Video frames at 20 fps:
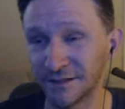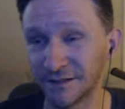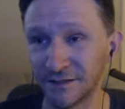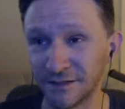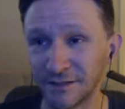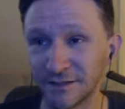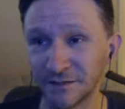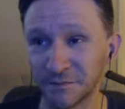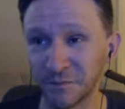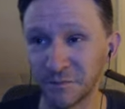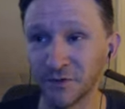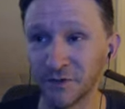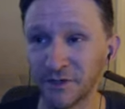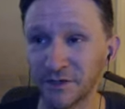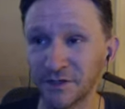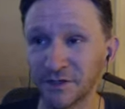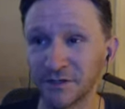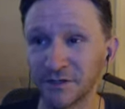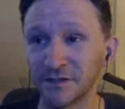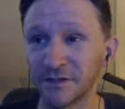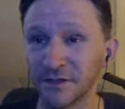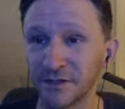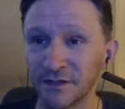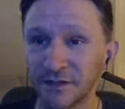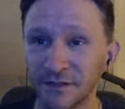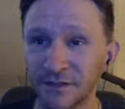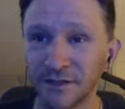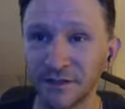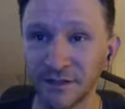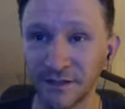it's pretty good.
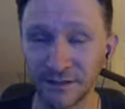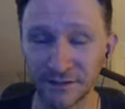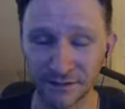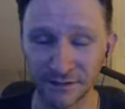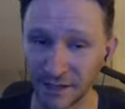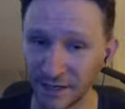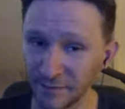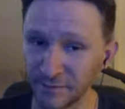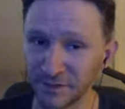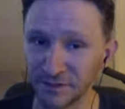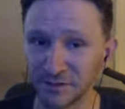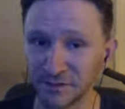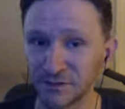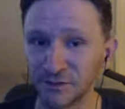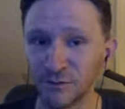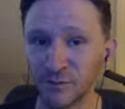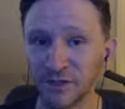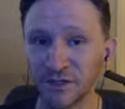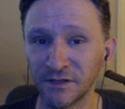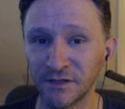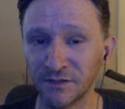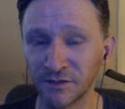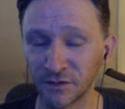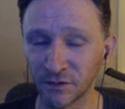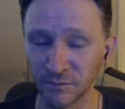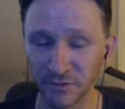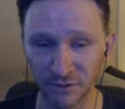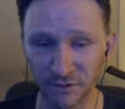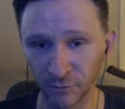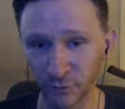It's time consuming in
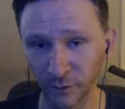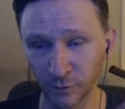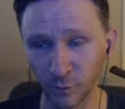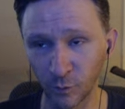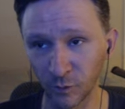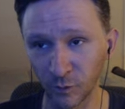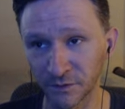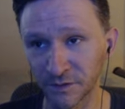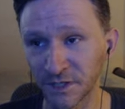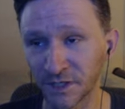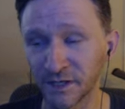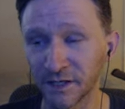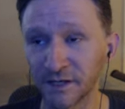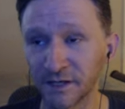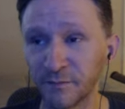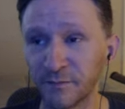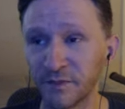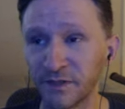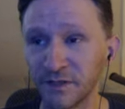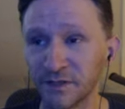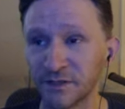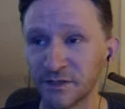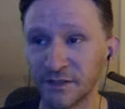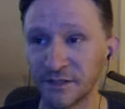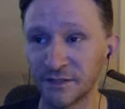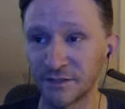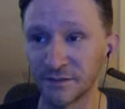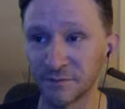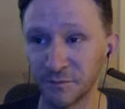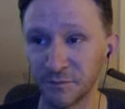terms of real world time, but
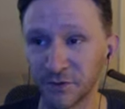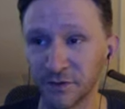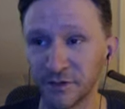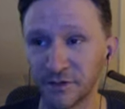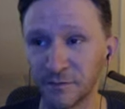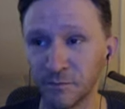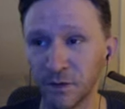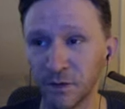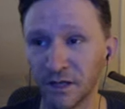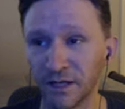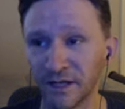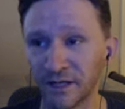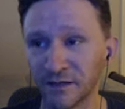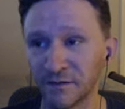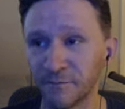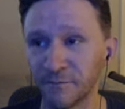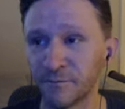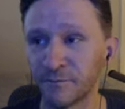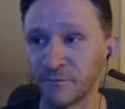it's a pretty good plan.